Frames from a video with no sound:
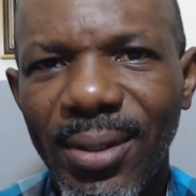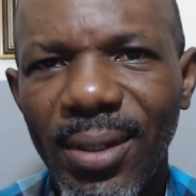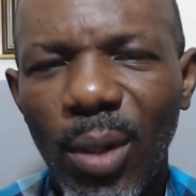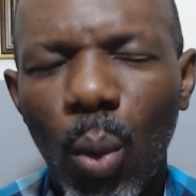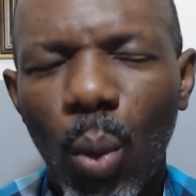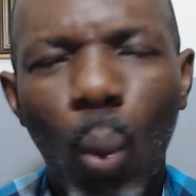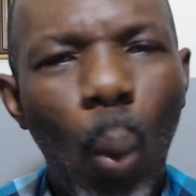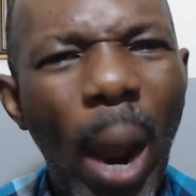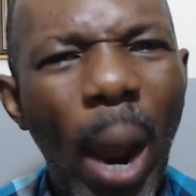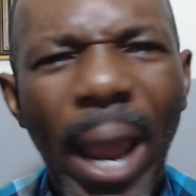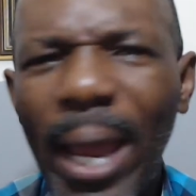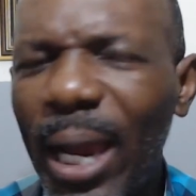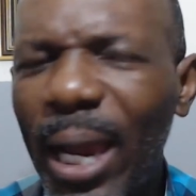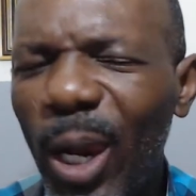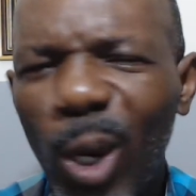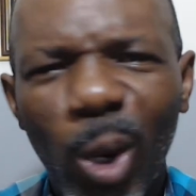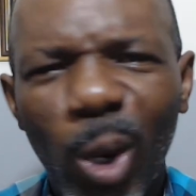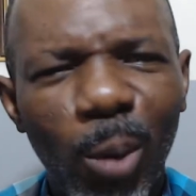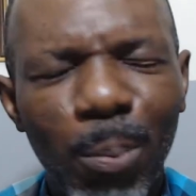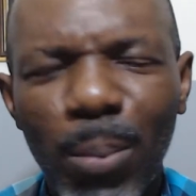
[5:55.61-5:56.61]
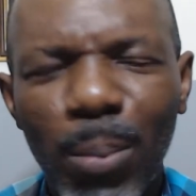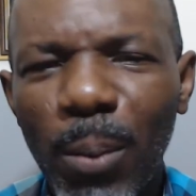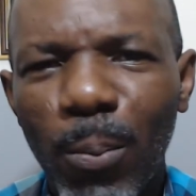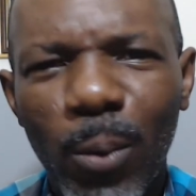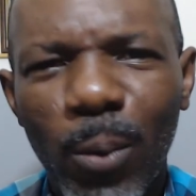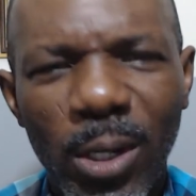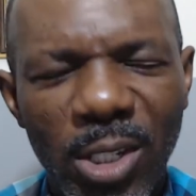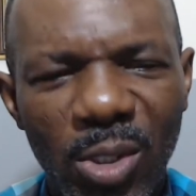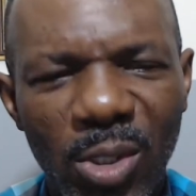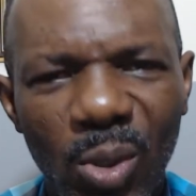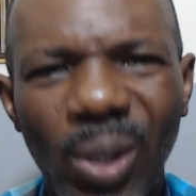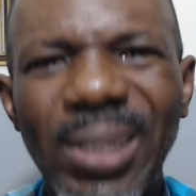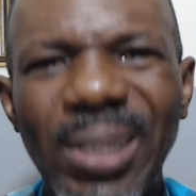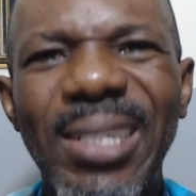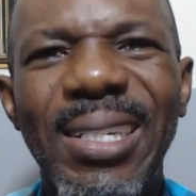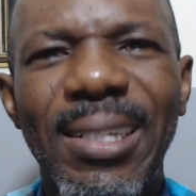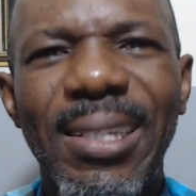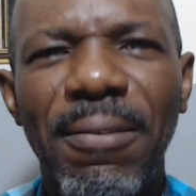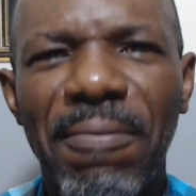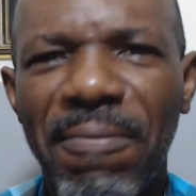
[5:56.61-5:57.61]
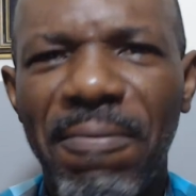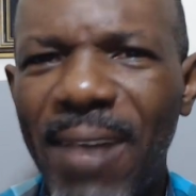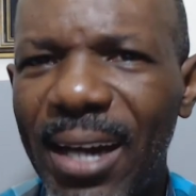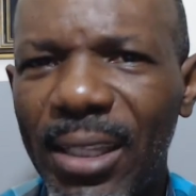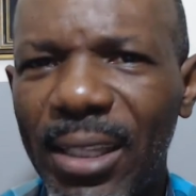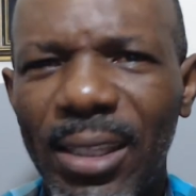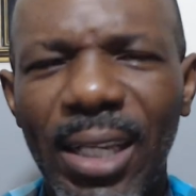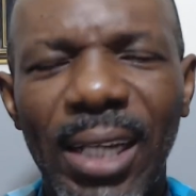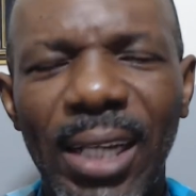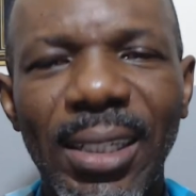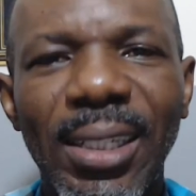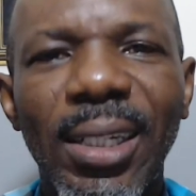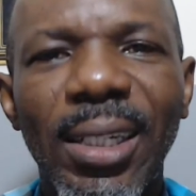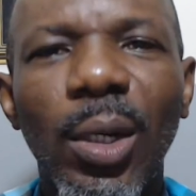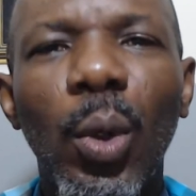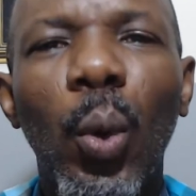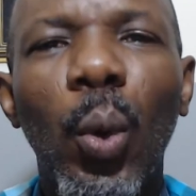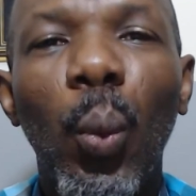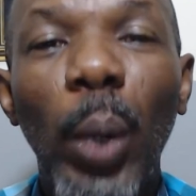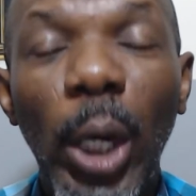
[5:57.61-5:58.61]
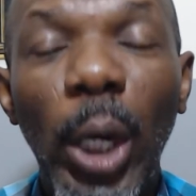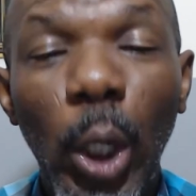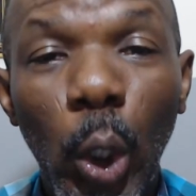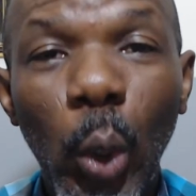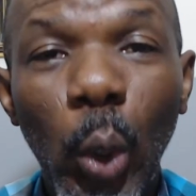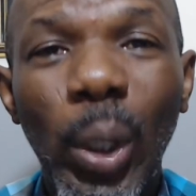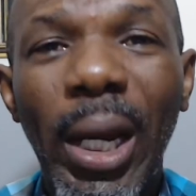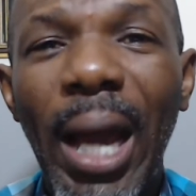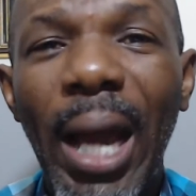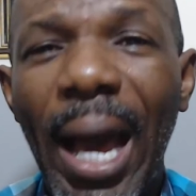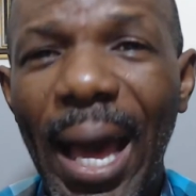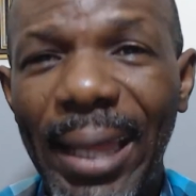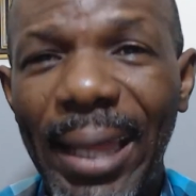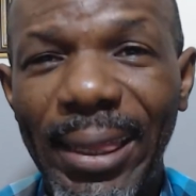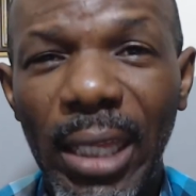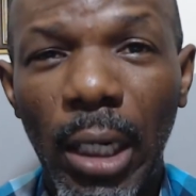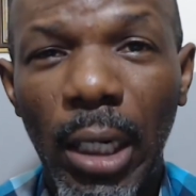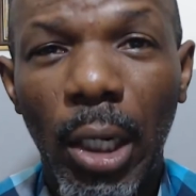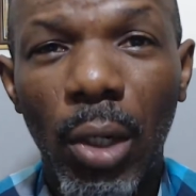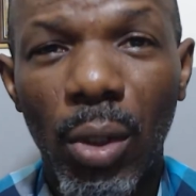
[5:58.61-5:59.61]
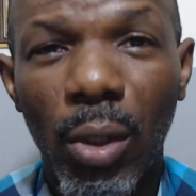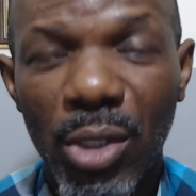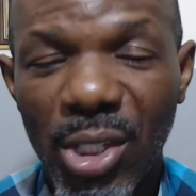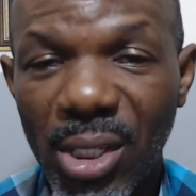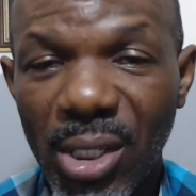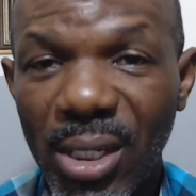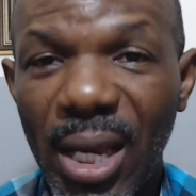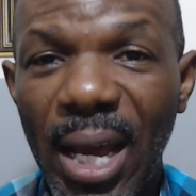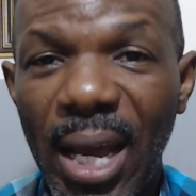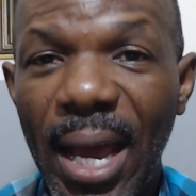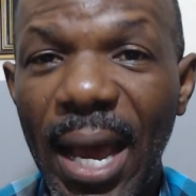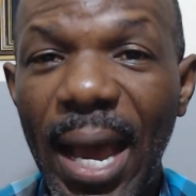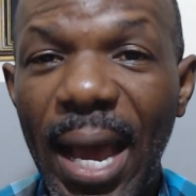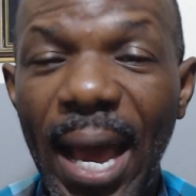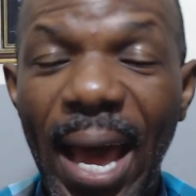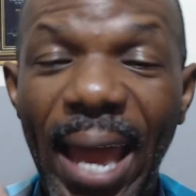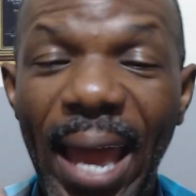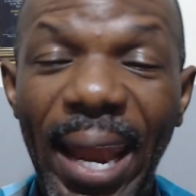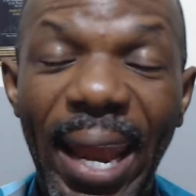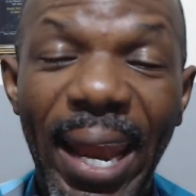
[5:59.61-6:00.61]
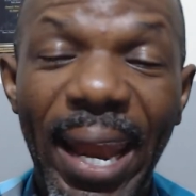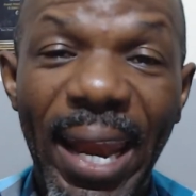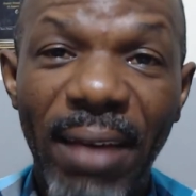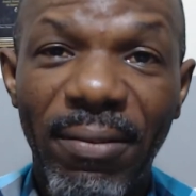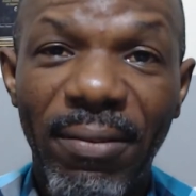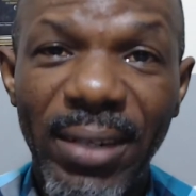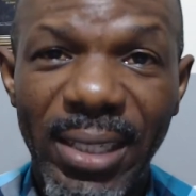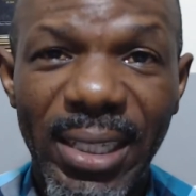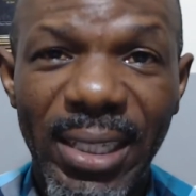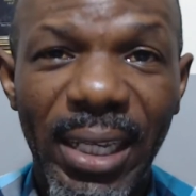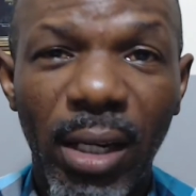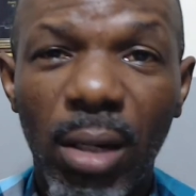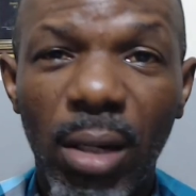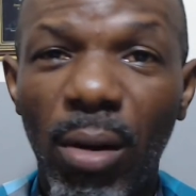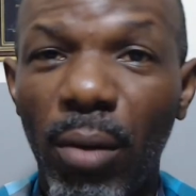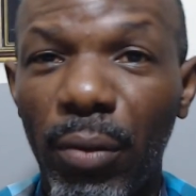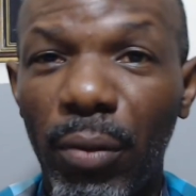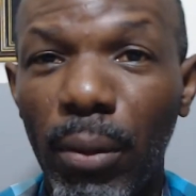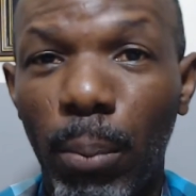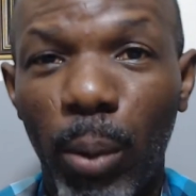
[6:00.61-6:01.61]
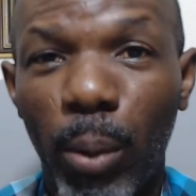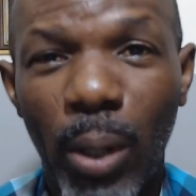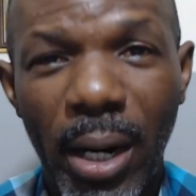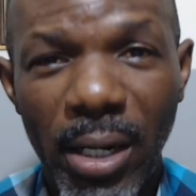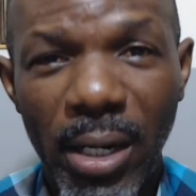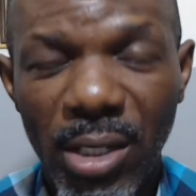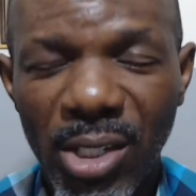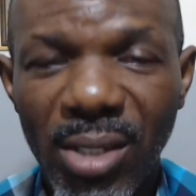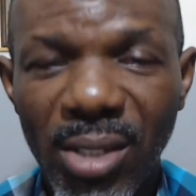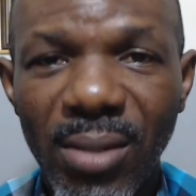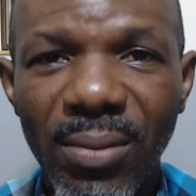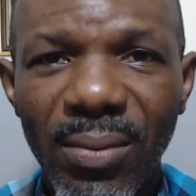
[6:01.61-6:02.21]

Why a lot of people are stuck is the fact that we look at the cost and never think of the price.